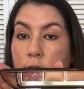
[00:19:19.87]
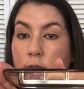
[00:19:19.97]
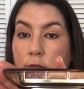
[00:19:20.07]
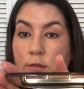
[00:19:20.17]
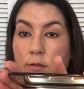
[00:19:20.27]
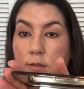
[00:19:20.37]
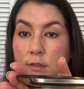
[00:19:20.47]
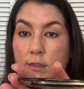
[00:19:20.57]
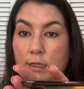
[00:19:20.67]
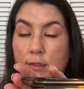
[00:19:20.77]

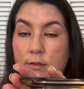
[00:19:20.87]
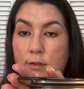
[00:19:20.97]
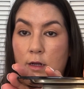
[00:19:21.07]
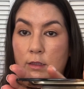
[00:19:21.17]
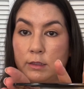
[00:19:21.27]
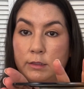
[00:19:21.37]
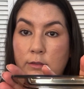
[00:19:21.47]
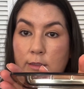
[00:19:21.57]
6 colors.